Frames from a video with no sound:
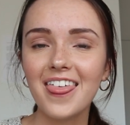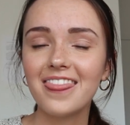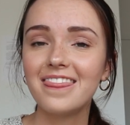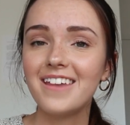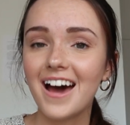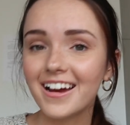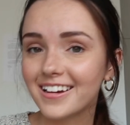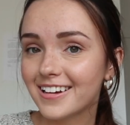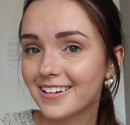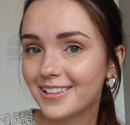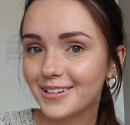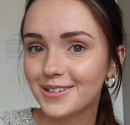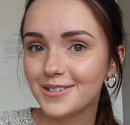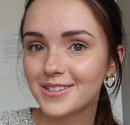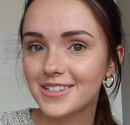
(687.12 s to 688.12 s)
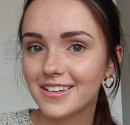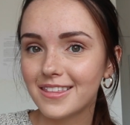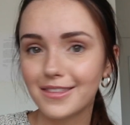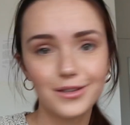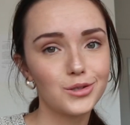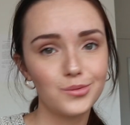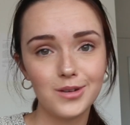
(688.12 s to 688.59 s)
that concludes
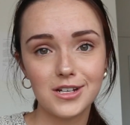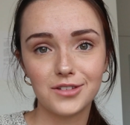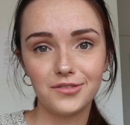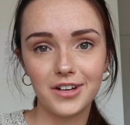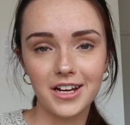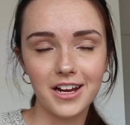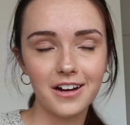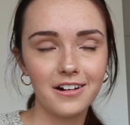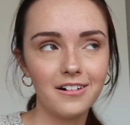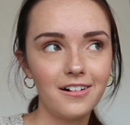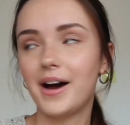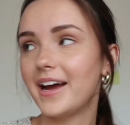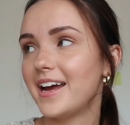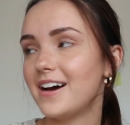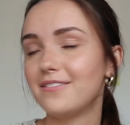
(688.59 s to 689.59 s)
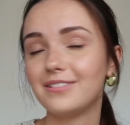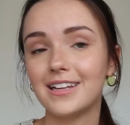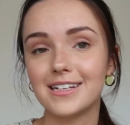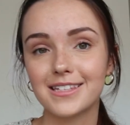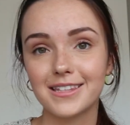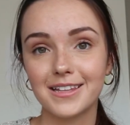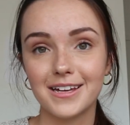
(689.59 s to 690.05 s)
this week's video. I have
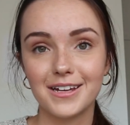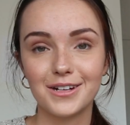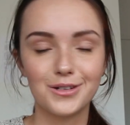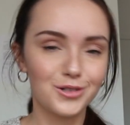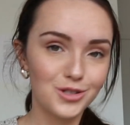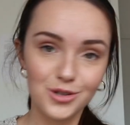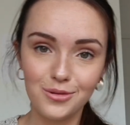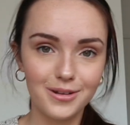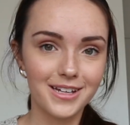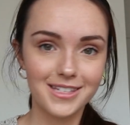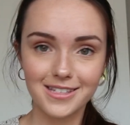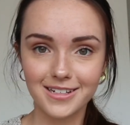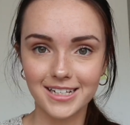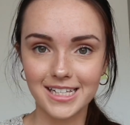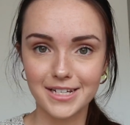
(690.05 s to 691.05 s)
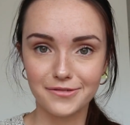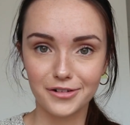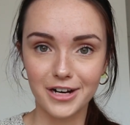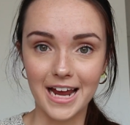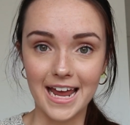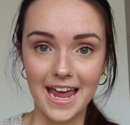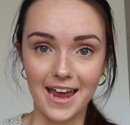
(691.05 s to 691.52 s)
less than 2 weeks until I leave for
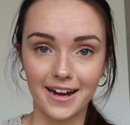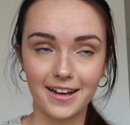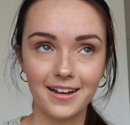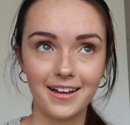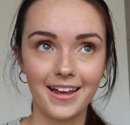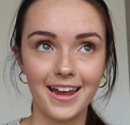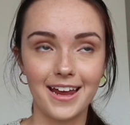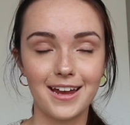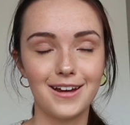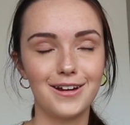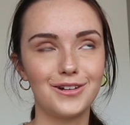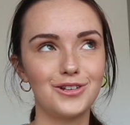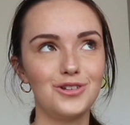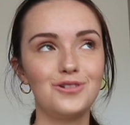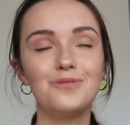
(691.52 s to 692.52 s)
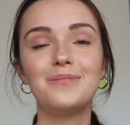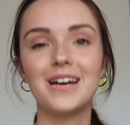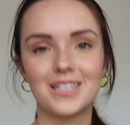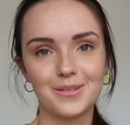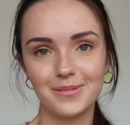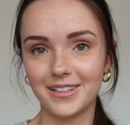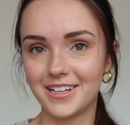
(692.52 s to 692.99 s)
Guyana, and you
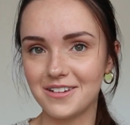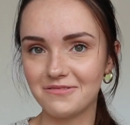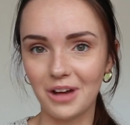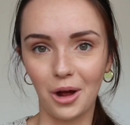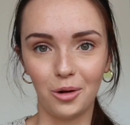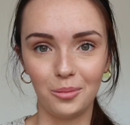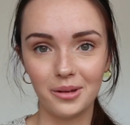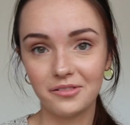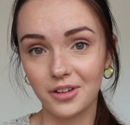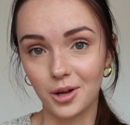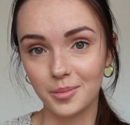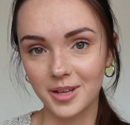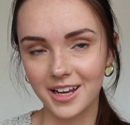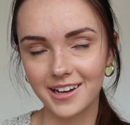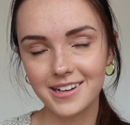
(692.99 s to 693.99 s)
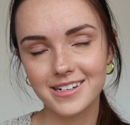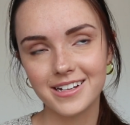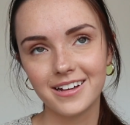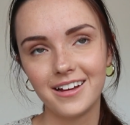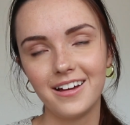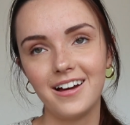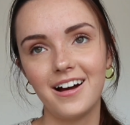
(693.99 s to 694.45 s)
best believe I'll be filming it.
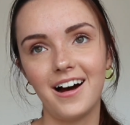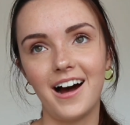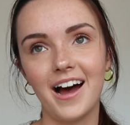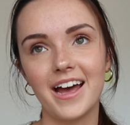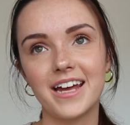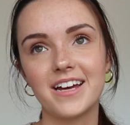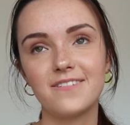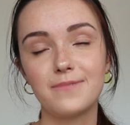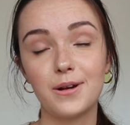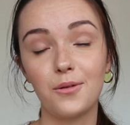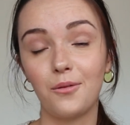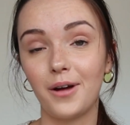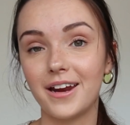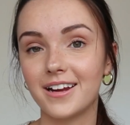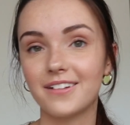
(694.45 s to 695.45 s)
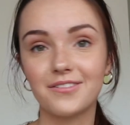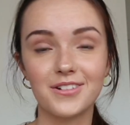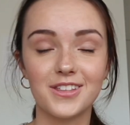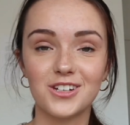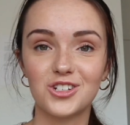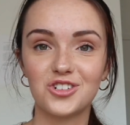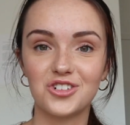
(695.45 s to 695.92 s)
I have been waiting for
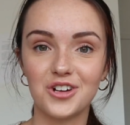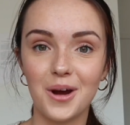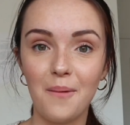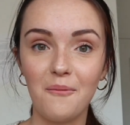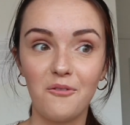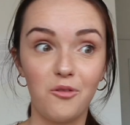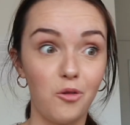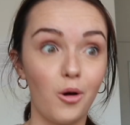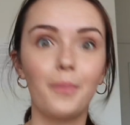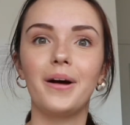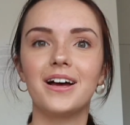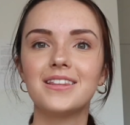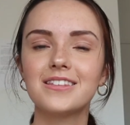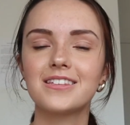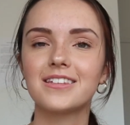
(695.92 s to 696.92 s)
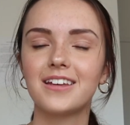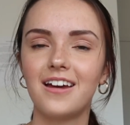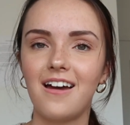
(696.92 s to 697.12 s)
this trip 4 months,